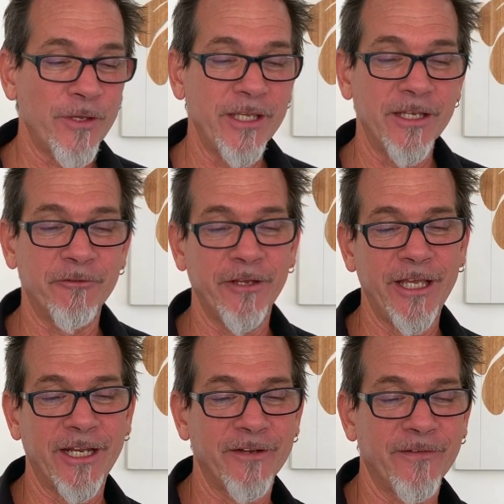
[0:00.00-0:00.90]
he
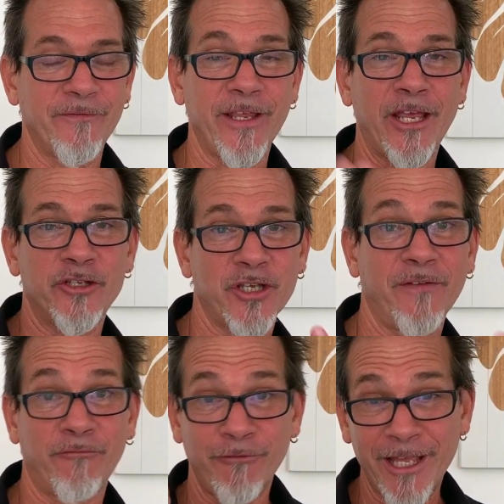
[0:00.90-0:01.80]
created the
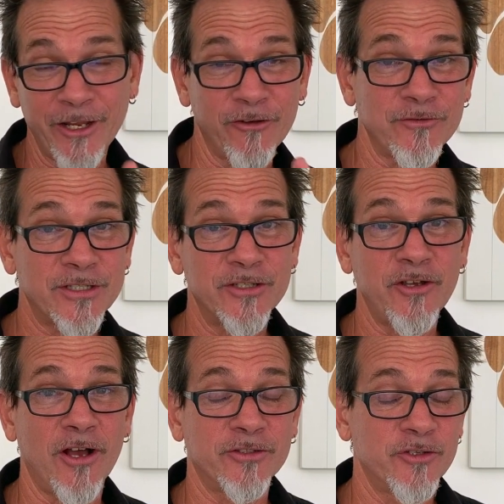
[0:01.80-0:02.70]
VHF radios to
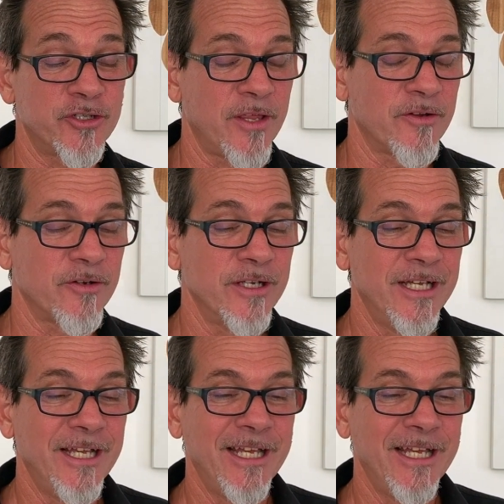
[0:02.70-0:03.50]
talk to each other.